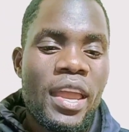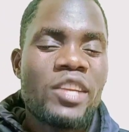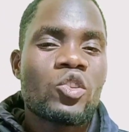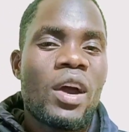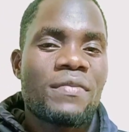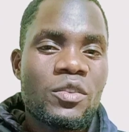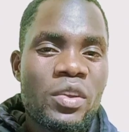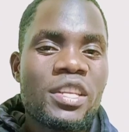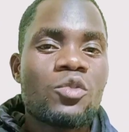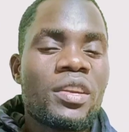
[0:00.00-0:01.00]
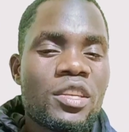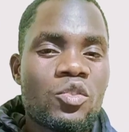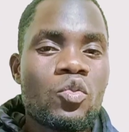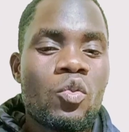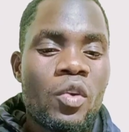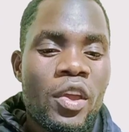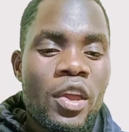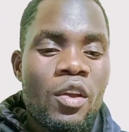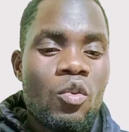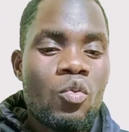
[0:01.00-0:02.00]
And so after 2022,
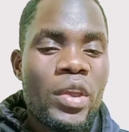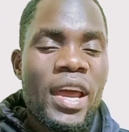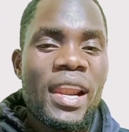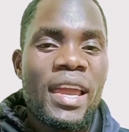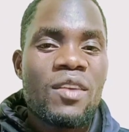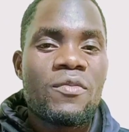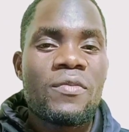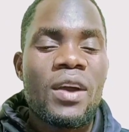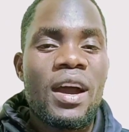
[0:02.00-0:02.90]
we are like,